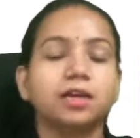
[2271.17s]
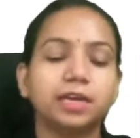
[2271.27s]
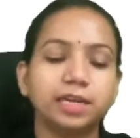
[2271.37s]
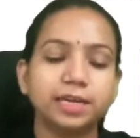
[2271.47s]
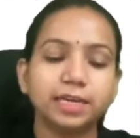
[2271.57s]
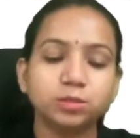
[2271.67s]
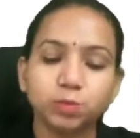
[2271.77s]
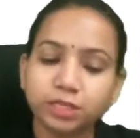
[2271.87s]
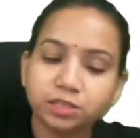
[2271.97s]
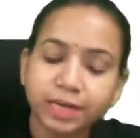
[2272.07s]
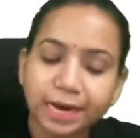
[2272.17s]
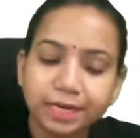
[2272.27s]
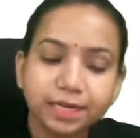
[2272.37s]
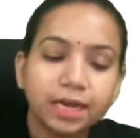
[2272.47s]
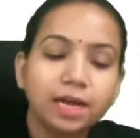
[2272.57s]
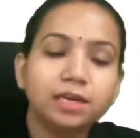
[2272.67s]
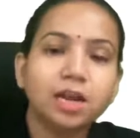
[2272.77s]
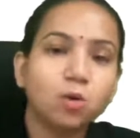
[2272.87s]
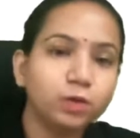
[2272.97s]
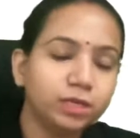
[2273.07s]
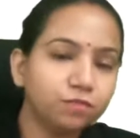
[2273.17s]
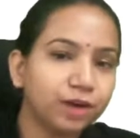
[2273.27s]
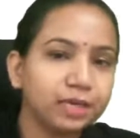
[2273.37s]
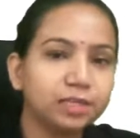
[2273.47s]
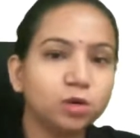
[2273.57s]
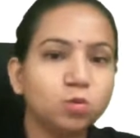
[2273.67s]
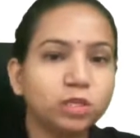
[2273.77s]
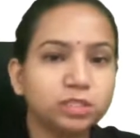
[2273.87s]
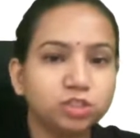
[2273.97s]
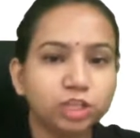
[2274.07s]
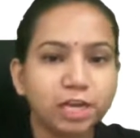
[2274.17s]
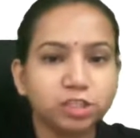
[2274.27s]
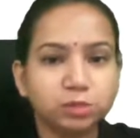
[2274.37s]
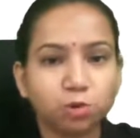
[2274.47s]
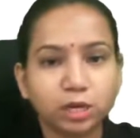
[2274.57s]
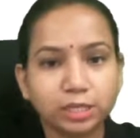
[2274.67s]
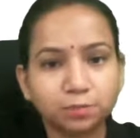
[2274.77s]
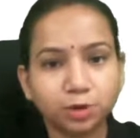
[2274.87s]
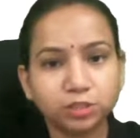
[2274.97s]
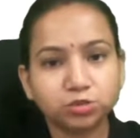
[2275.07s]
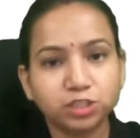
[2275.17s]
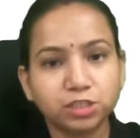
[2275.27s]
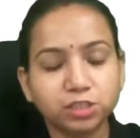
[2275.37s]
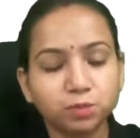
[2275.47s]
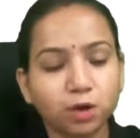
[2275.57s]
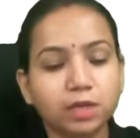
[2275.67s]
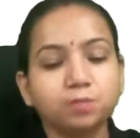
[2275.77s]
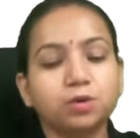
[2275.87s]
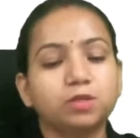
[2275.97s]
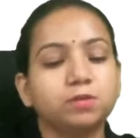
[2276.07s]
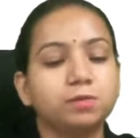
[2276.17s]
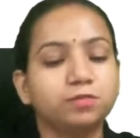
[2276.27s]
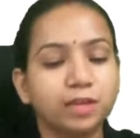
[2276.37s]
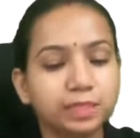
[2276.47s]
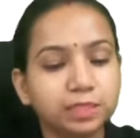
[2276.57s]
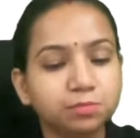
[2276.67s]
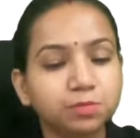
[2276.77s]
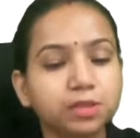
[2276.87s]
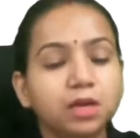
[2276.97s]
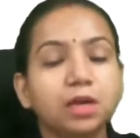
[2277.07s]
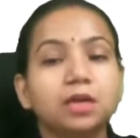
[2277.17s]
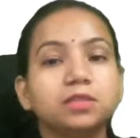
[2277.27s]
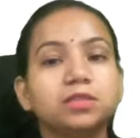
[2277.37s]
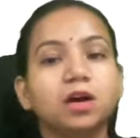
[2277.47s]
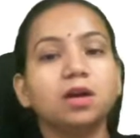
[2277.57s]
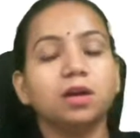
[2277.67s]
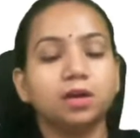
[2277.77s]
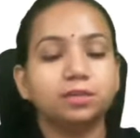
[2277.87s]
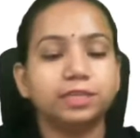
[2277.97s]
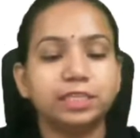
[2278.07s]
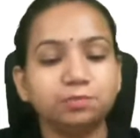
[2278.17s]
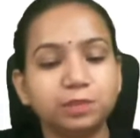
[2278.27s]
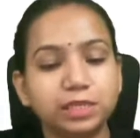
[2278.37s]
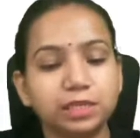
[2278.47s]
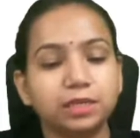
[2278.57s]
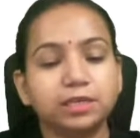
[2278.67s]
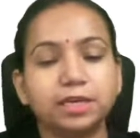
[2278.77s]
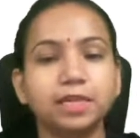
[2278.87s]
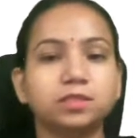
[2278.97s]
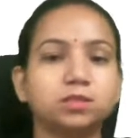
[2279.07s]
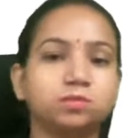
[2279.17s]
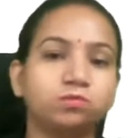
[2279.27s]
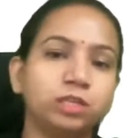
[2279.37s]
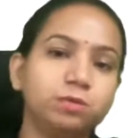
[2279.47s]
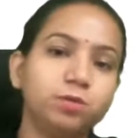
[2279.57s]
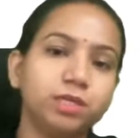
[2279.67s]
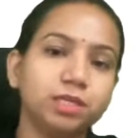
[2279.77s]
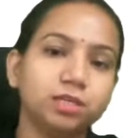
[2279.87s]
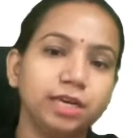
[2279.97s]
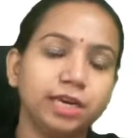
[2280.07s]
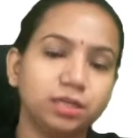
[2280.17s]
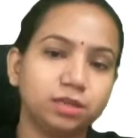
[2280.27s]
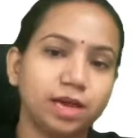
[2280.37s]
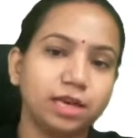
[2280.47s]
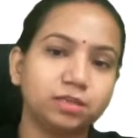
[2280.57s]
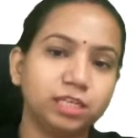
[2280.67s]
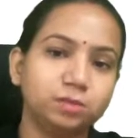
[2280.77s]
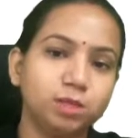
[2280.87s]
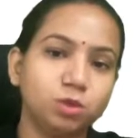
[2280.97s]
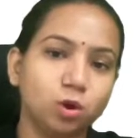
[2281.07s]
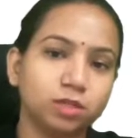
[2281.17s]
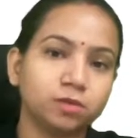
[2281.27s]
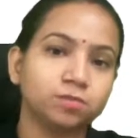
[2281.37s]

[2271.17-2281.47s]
Correct, guys? We can write it. Now we can find it out what is the change in boiling point. So change in boiling point will be very simple. The TB, yes, TB we can relate, and TB not.